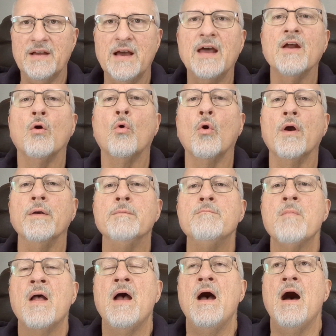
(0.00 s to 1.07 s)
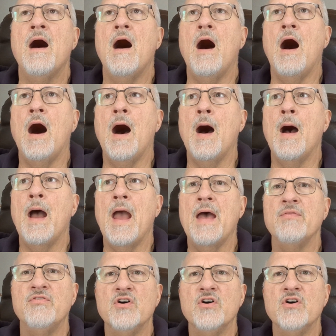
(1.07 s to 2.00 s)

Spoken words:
kind of horn. And